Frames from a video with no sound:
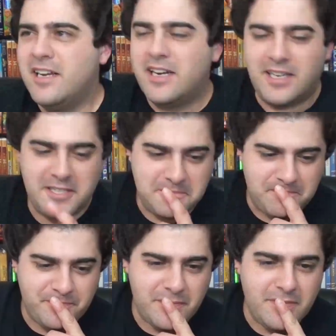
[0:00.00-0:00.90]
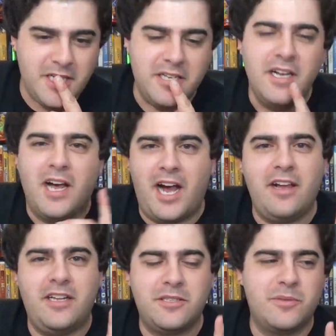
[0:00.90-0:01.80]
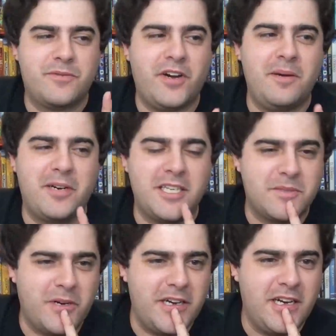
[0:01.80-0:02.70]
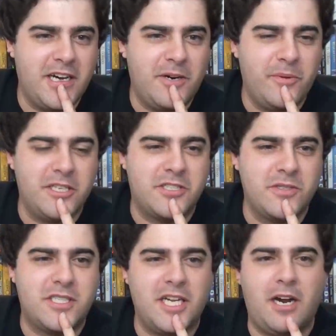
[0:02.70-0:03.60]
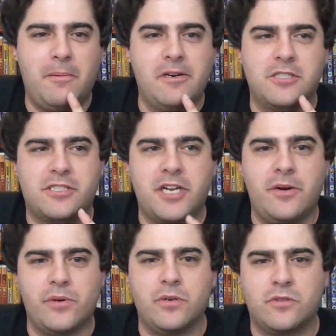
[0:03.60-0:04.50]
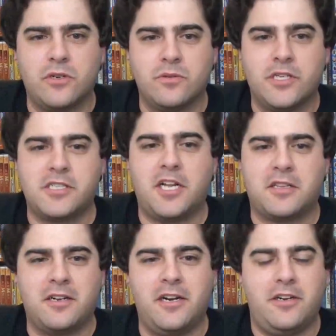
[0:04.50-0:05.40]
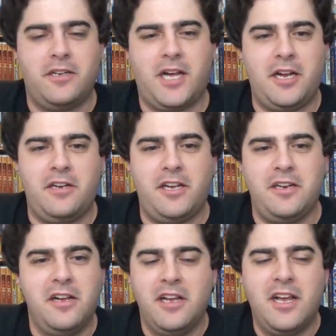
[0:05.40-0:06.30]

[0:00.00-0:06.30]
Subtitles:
it was funny because when Seuss said, I'm gonna stay with you, dude, there's nothing here that I need,